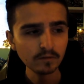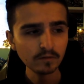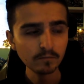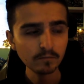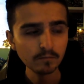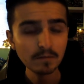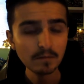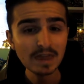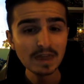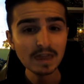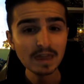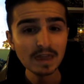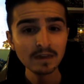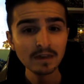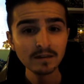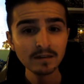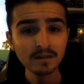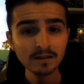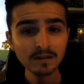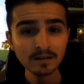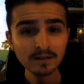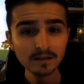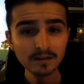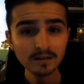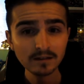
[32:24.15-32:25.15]
Me,
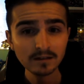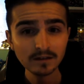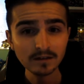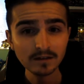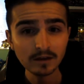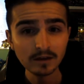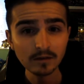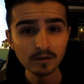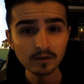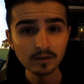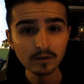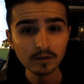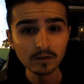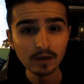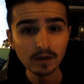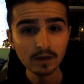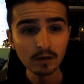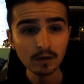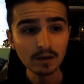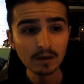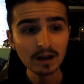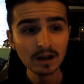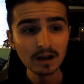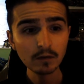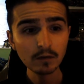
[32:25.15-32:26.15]
you know, how
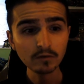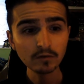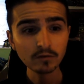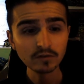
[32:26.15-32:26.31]
ill I was